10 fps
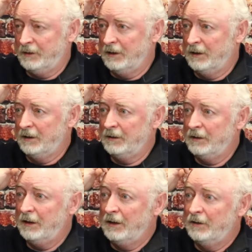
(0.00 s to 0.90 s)
Uh,
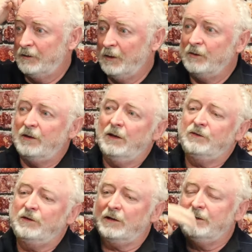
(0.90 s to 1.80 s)
That's so right. It's
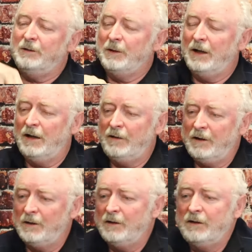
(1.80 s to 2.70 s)
tucked in behind
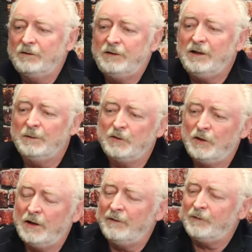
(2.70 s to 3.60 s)
the cecum, so
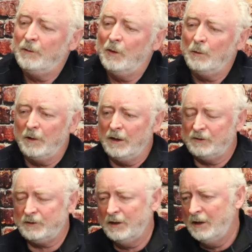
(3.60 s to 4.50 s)
you're gonna have to
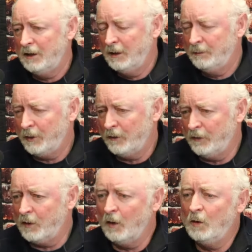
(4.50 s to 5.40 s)
mobilize part of
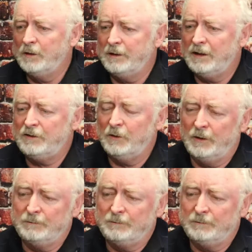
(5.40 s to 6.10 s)
the colon to get to it.